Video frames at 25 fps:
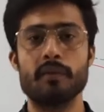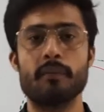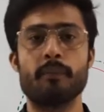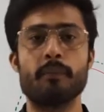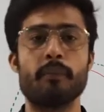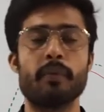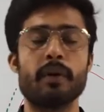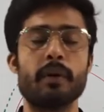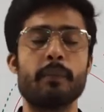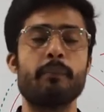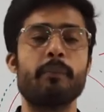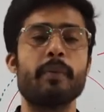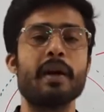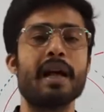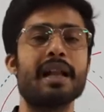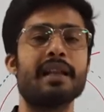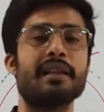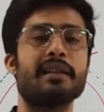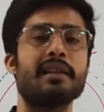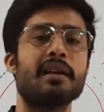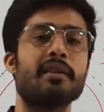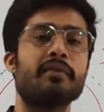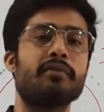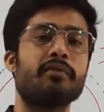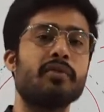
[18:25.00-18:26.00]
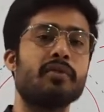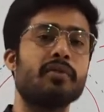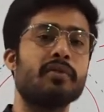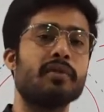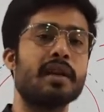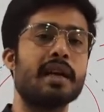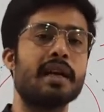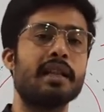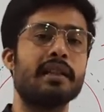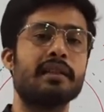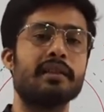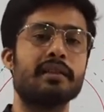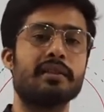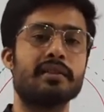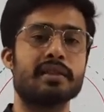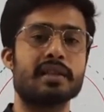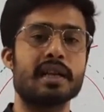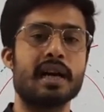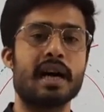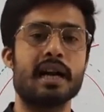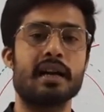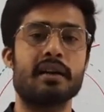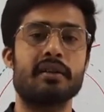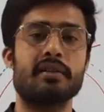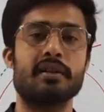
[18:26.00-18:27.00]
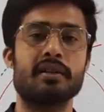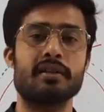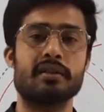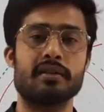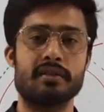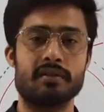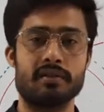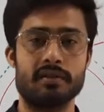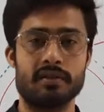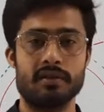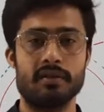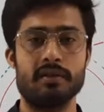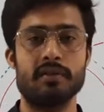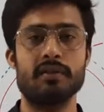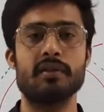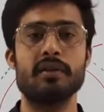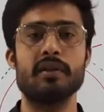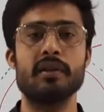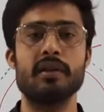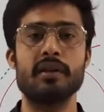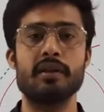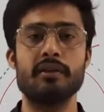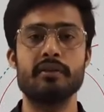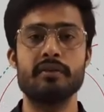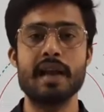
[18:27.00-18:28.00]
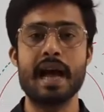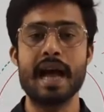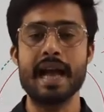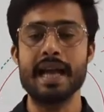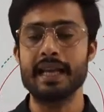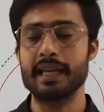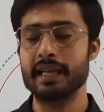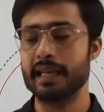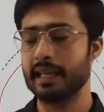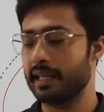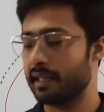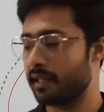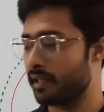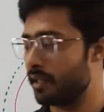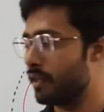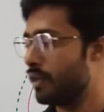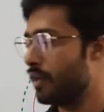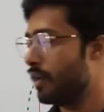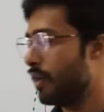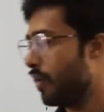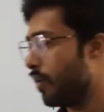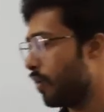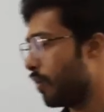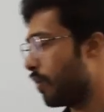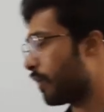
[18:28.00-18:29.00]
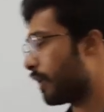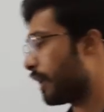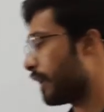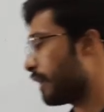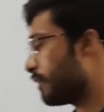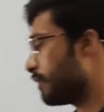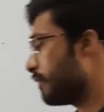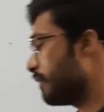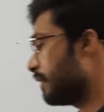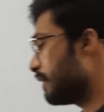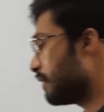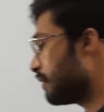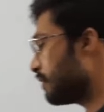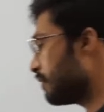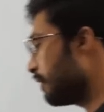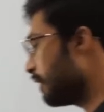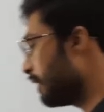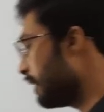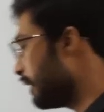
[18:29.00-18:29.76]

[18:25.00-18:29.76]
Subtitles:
prepare their food and start dyeing it. Okay students, so